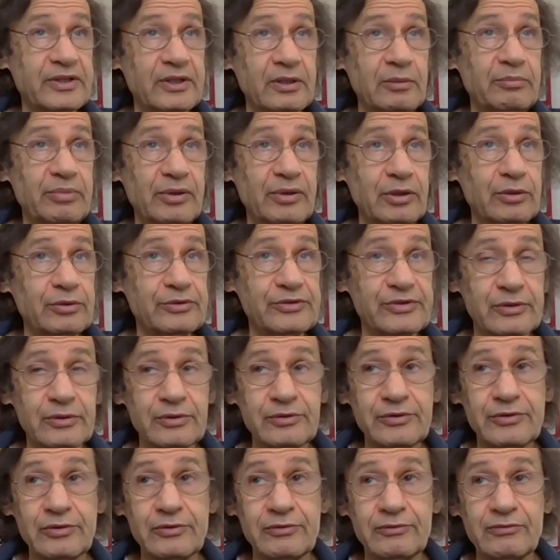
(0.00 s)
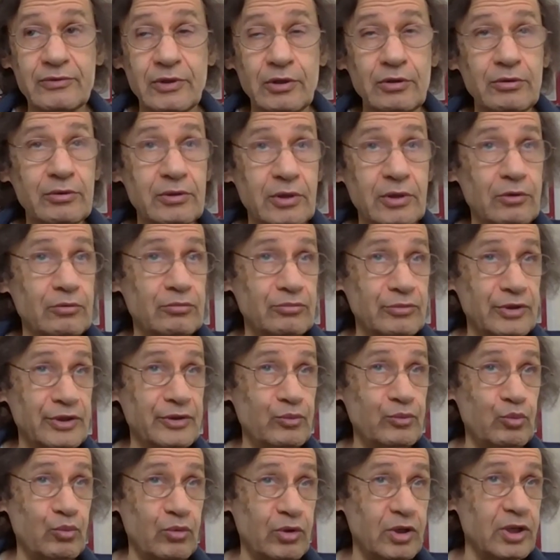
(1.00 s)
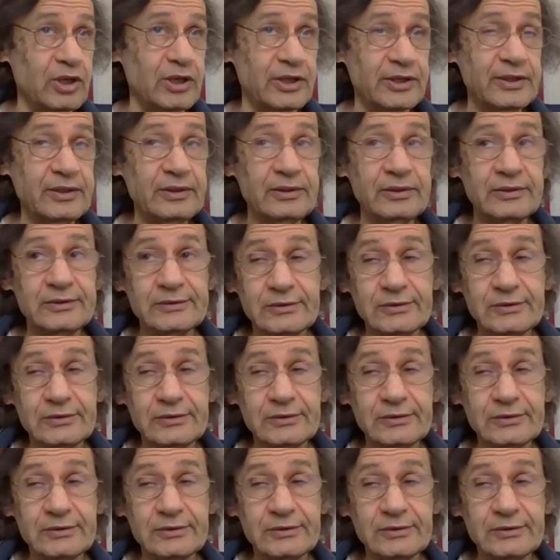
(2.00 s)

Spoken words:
composers who wrote only one